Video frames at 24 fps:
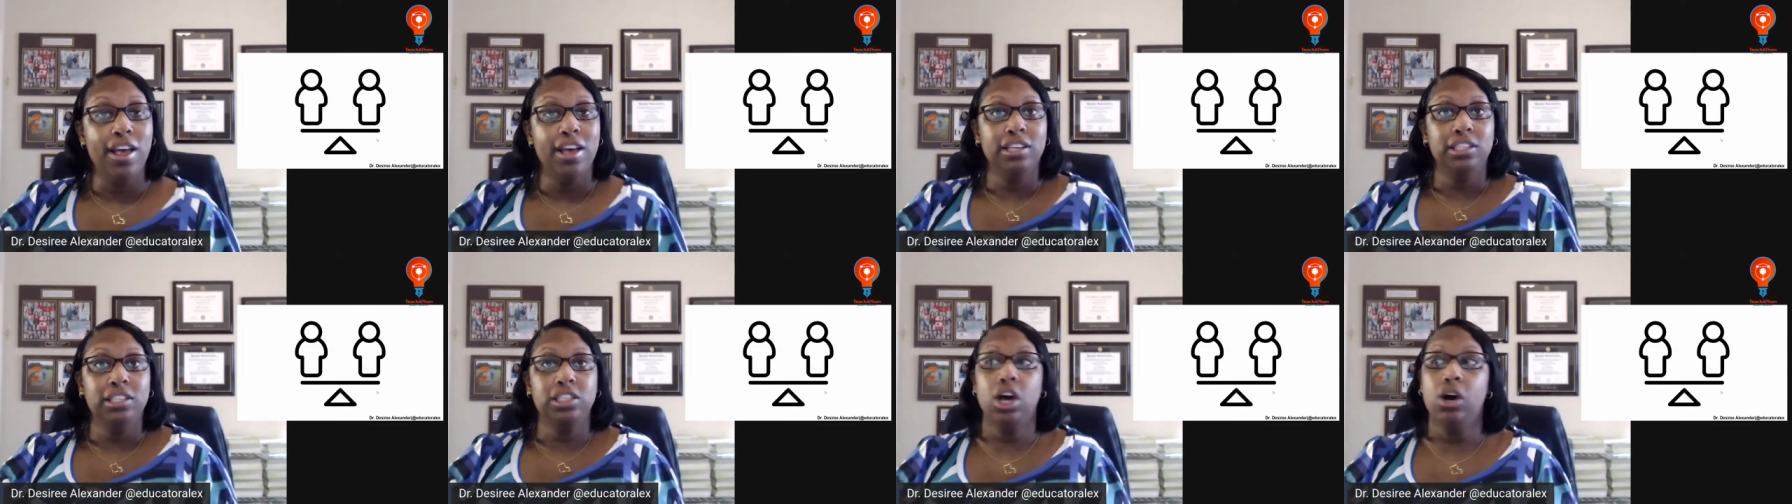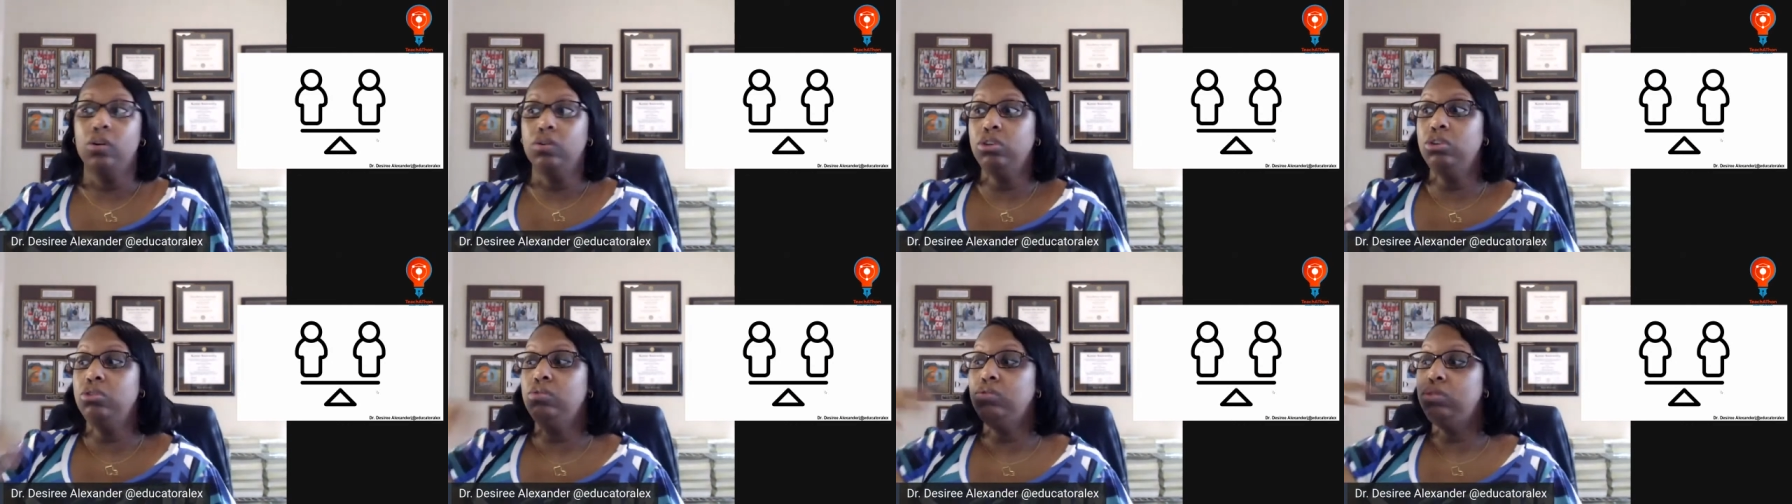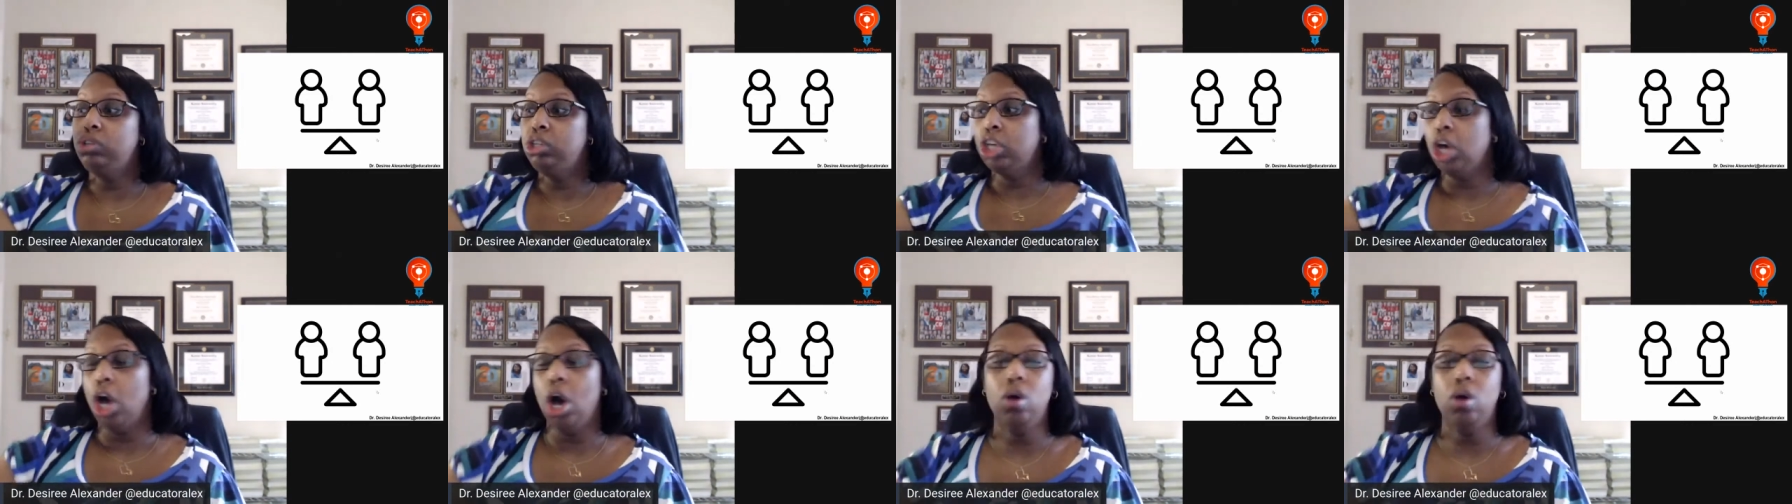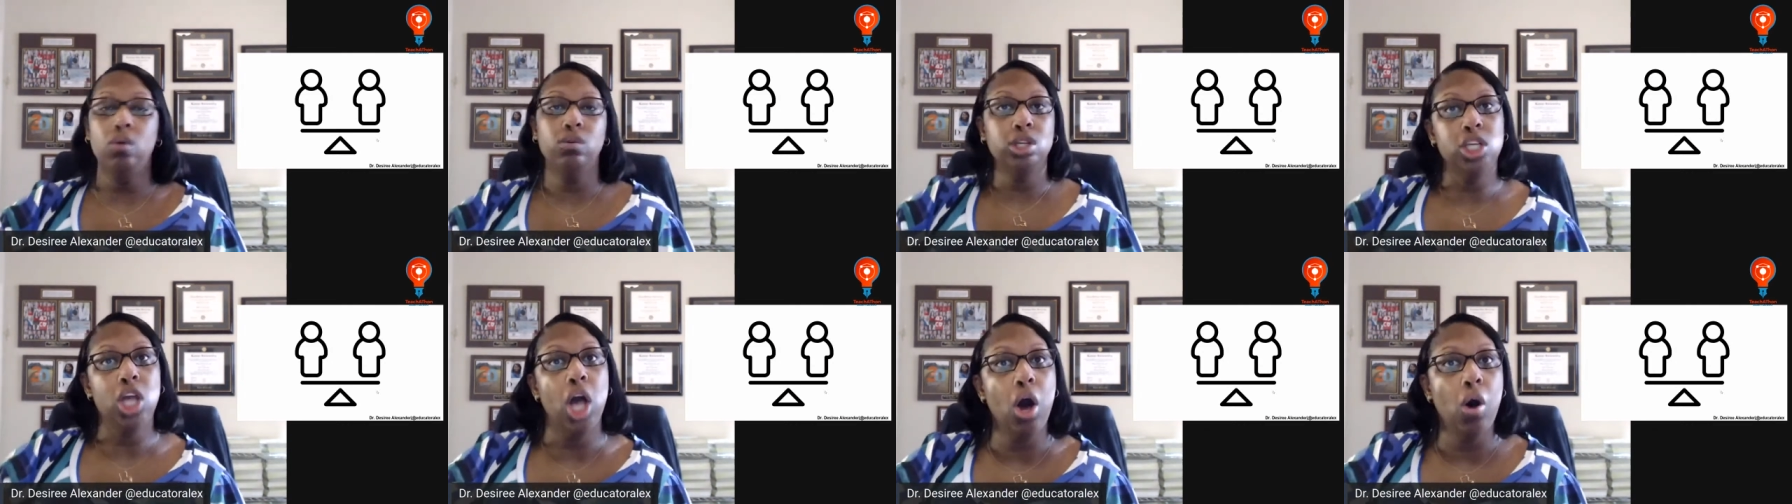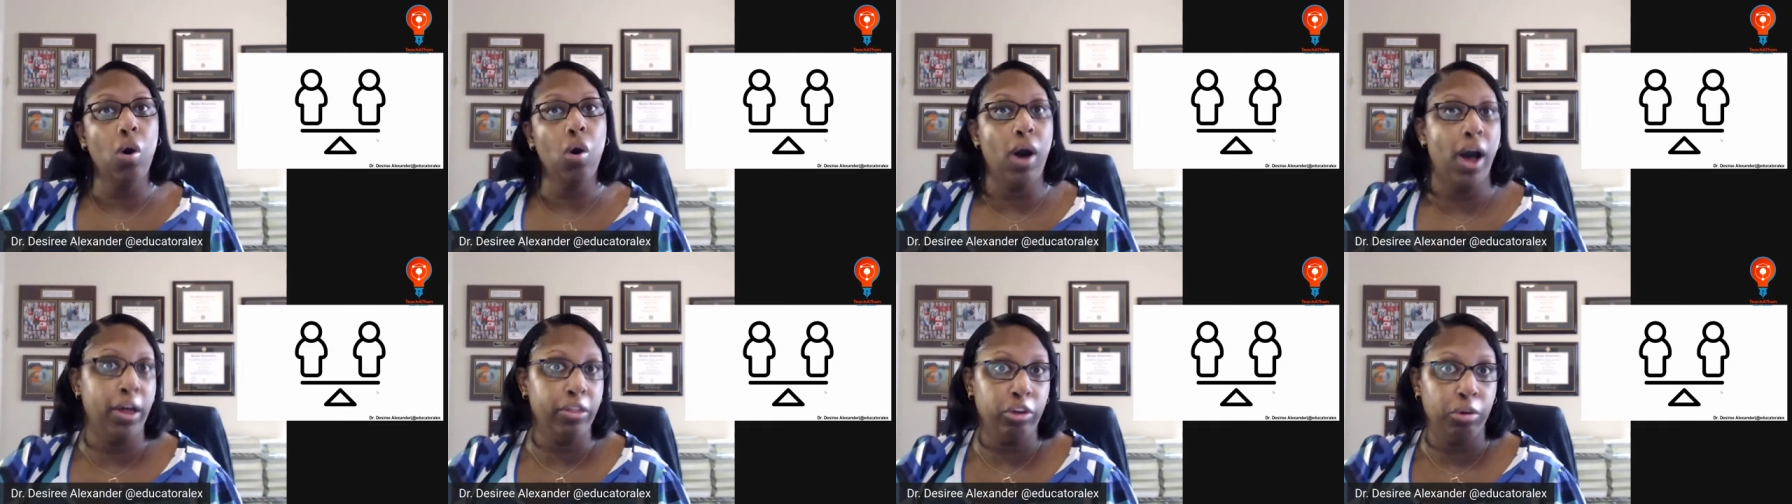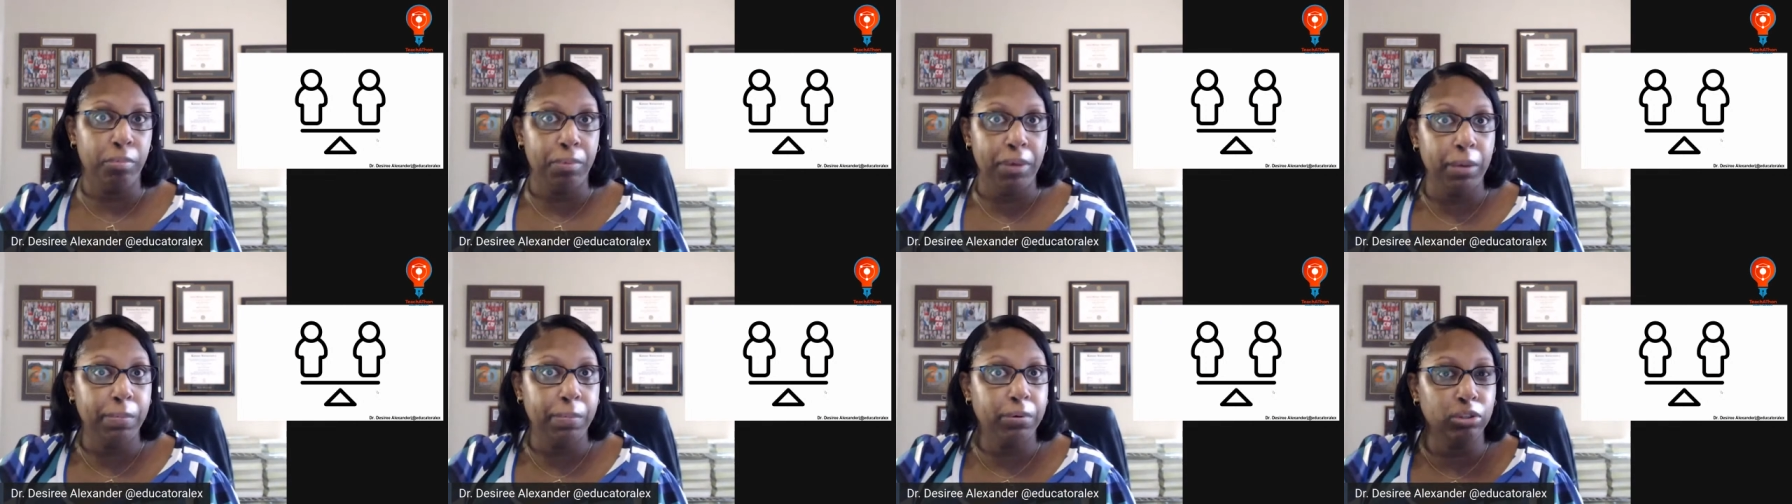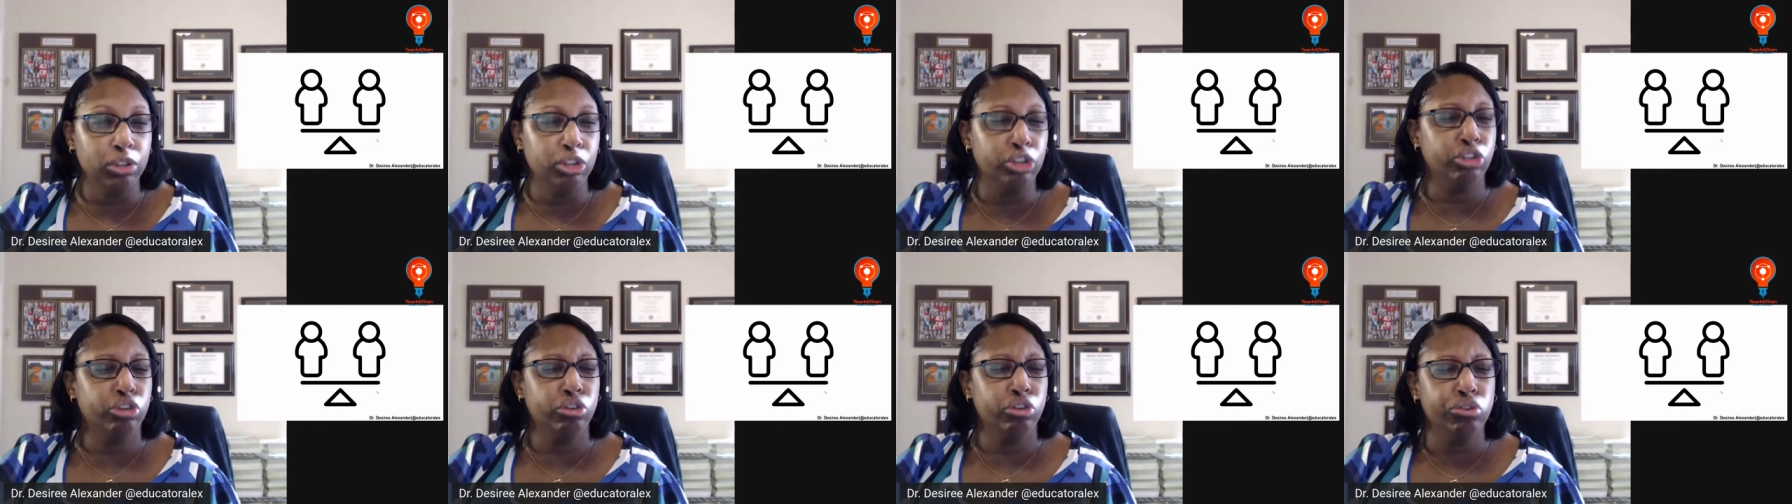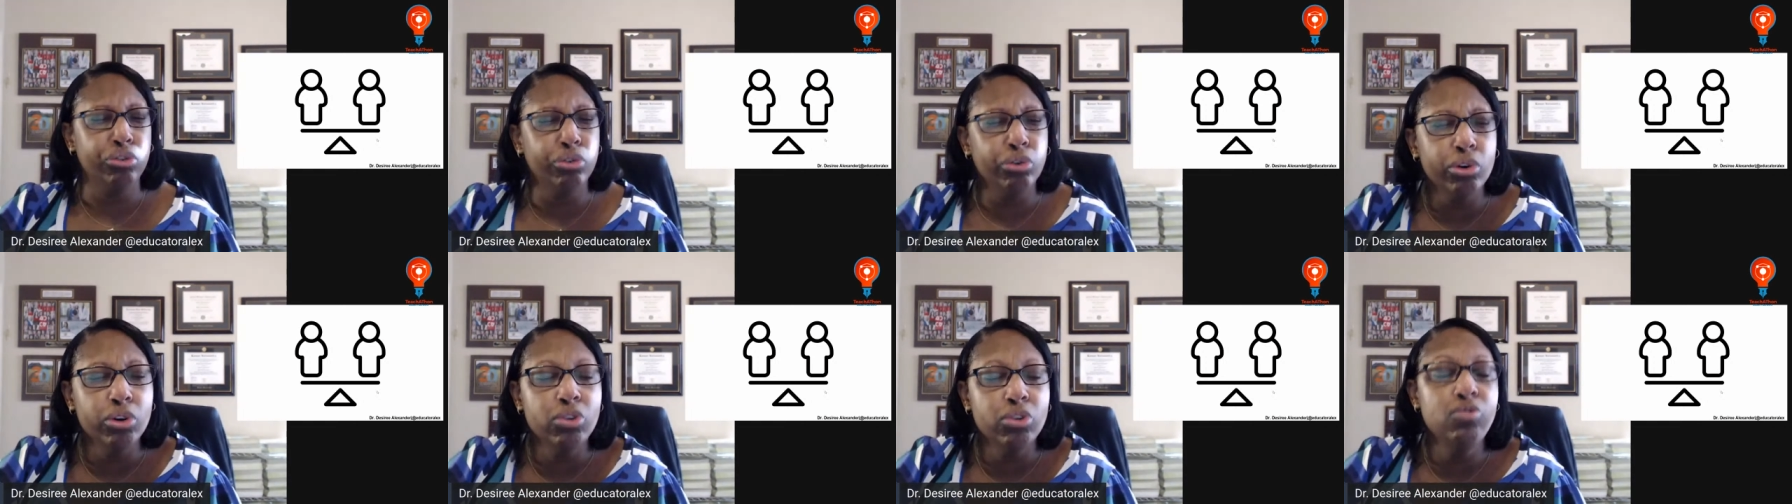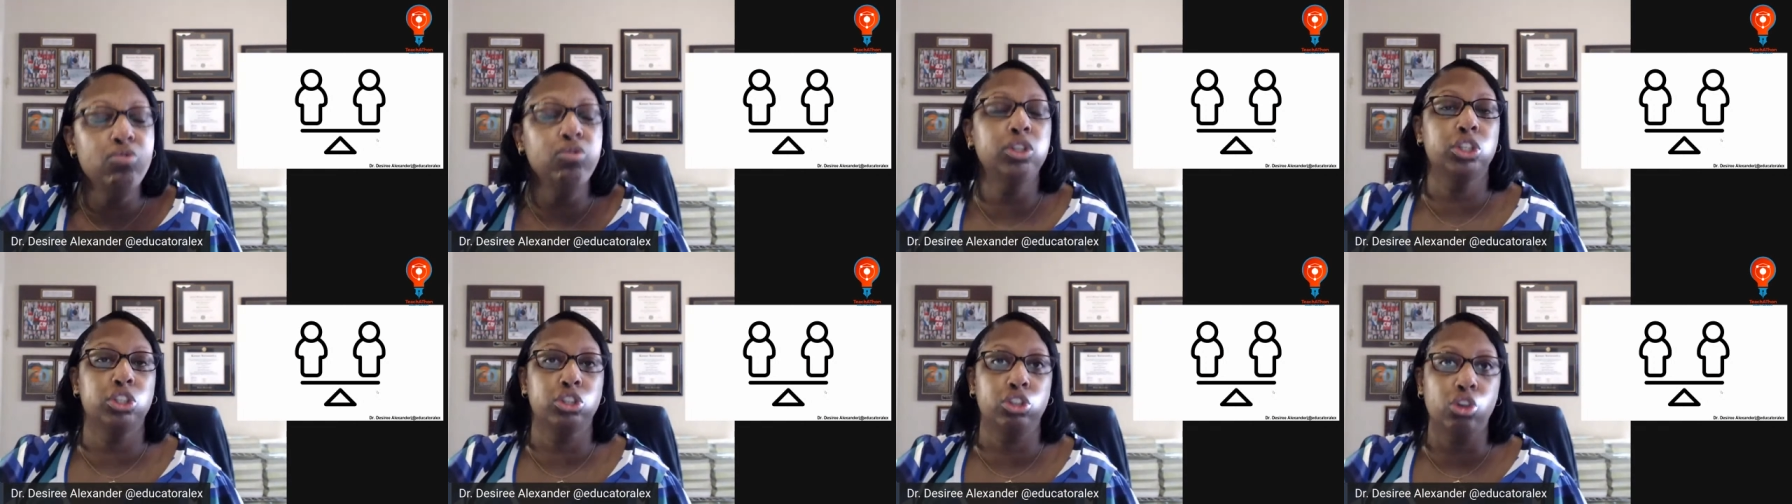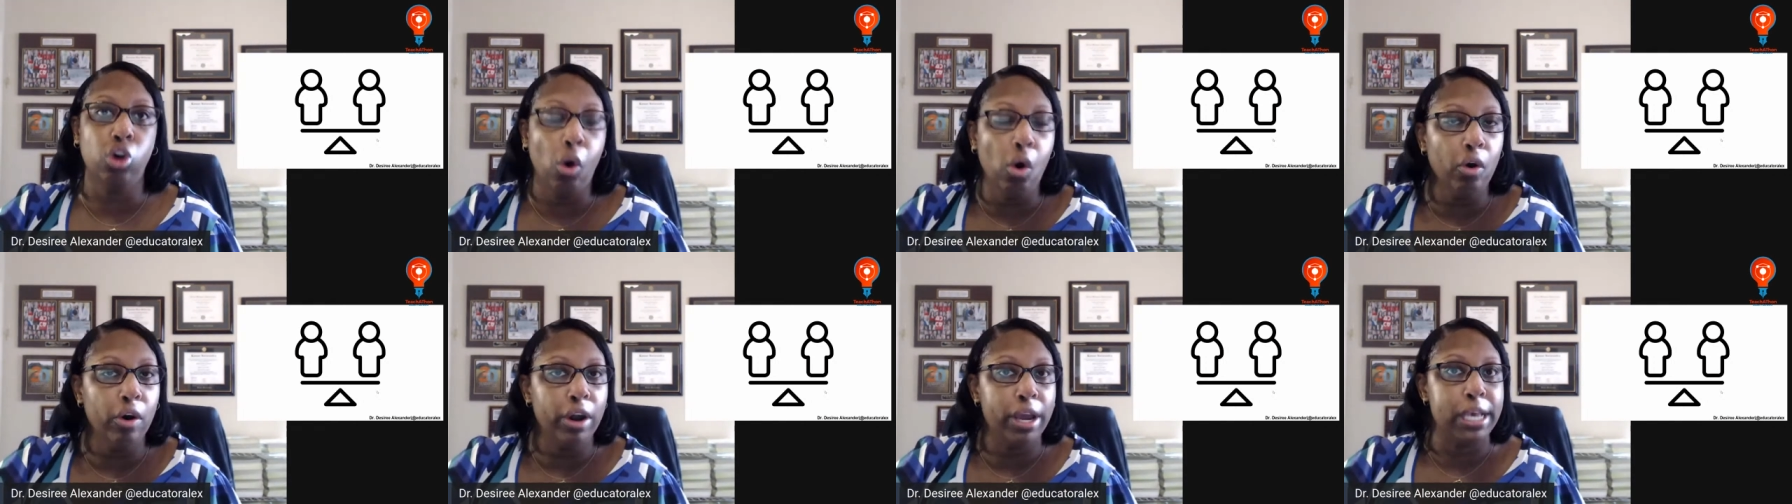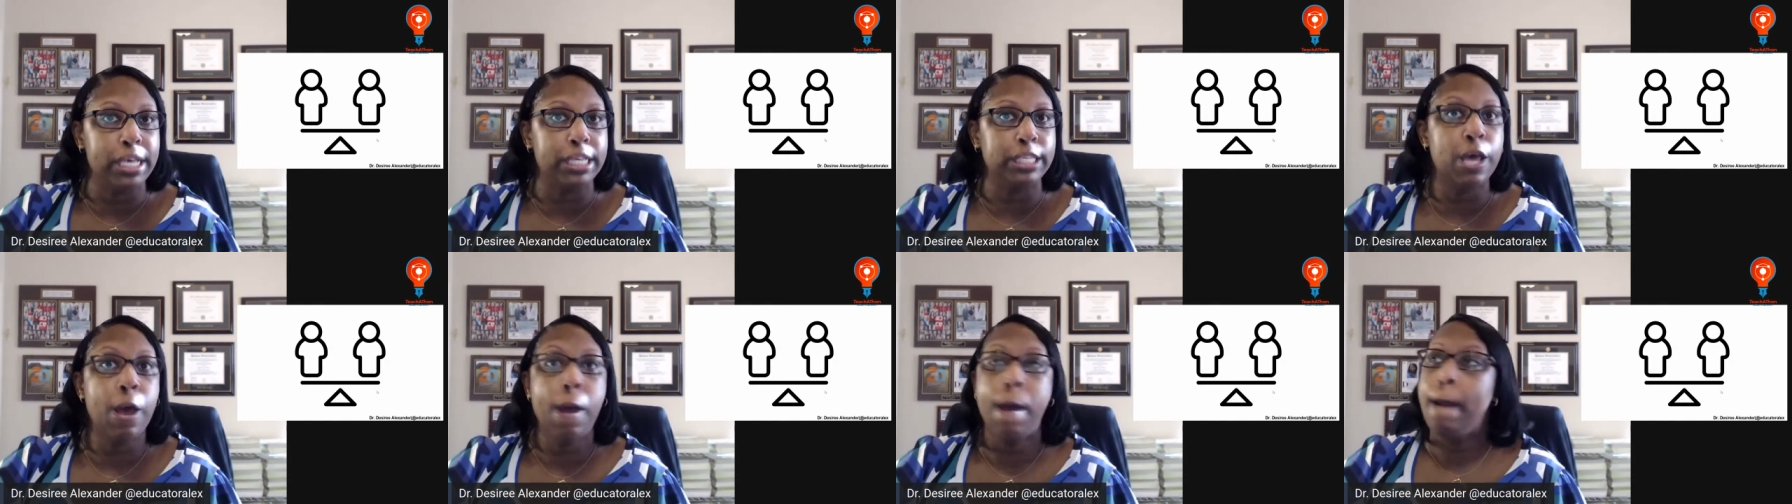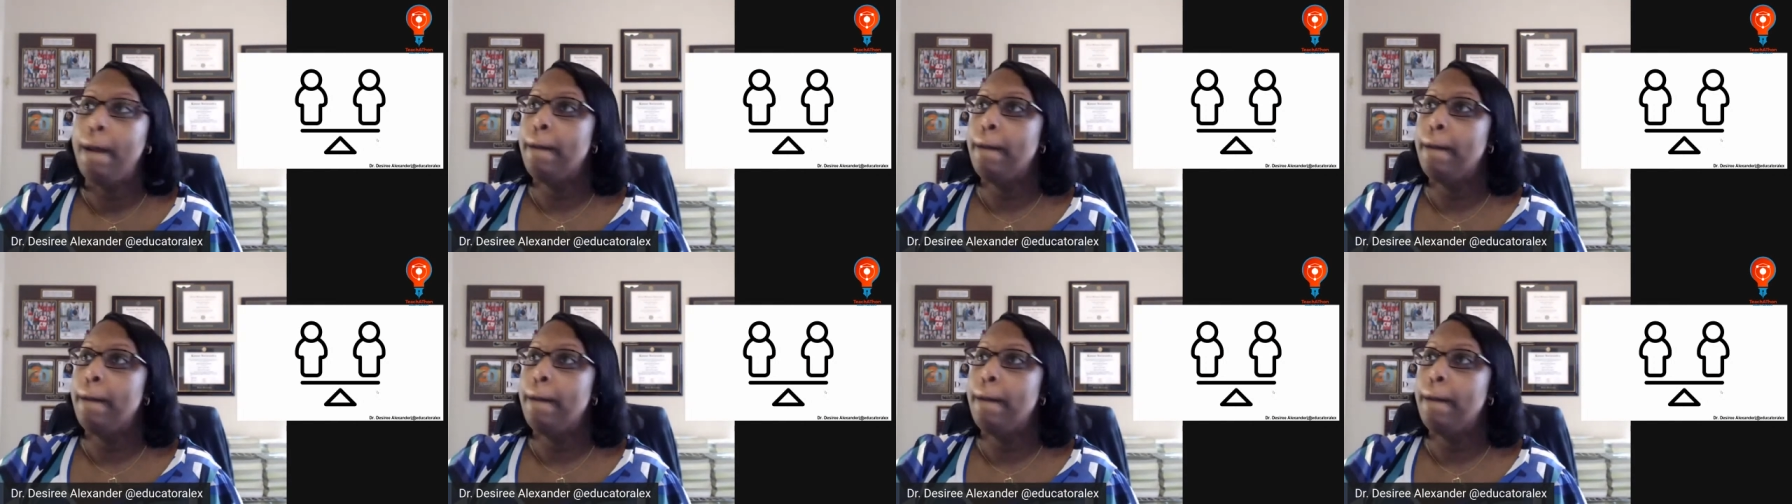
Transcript: So you don't know other people's true stories.